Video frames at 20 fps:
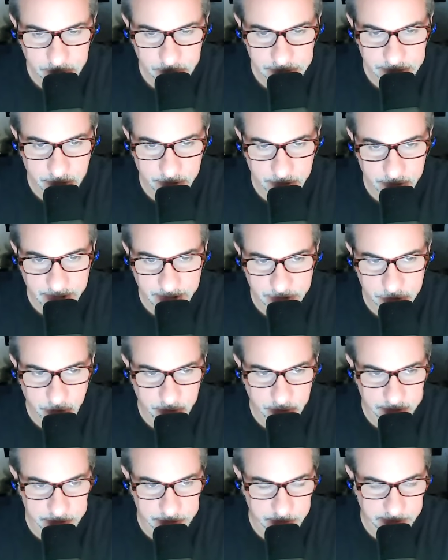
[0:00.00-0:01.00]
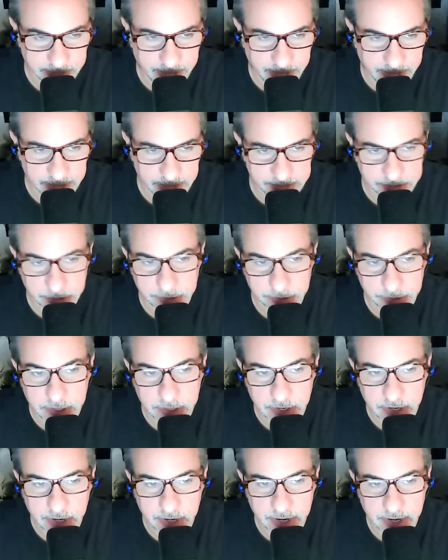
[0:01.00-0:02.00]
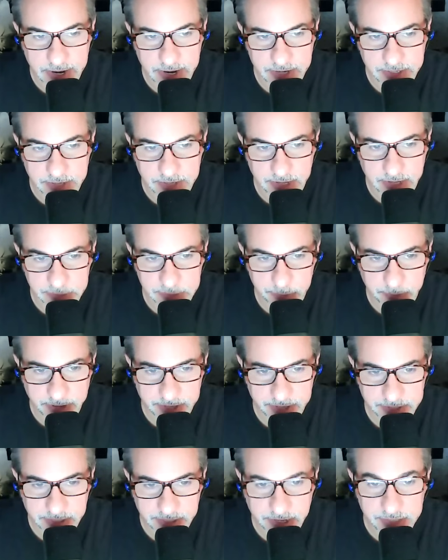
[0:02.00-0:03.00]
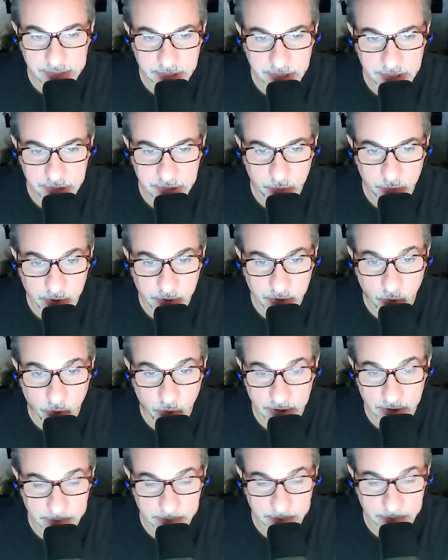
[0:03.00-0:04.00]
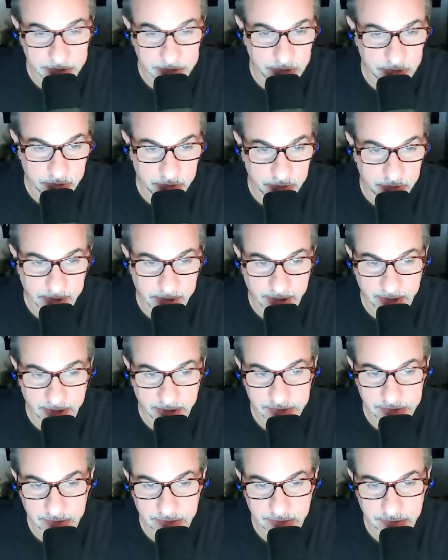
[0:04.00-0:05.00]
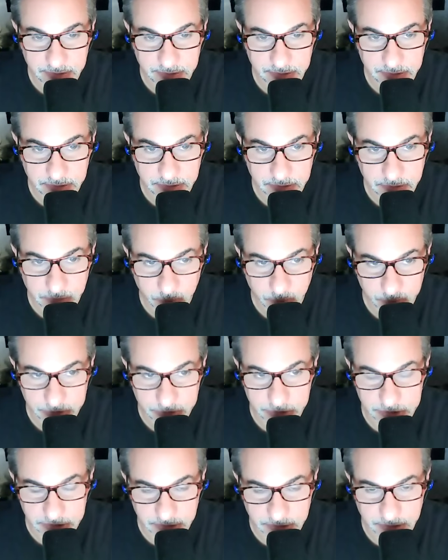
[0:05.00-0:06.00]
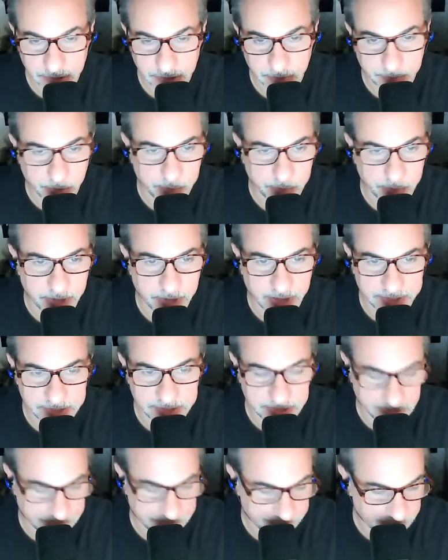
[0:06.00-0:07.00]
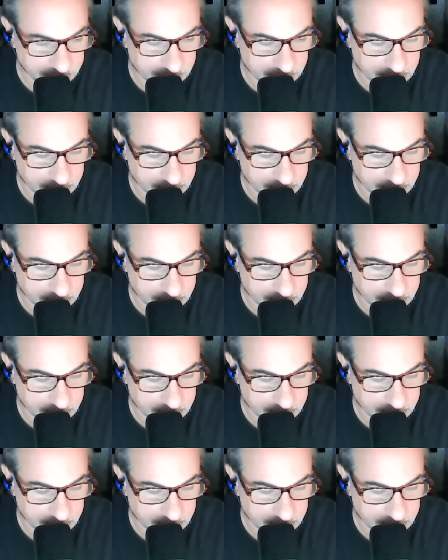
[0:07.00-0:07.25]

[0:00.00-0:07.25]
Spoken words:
So that tour has been canceled. He does plan to continue recording music with the band, which is a little perplexing,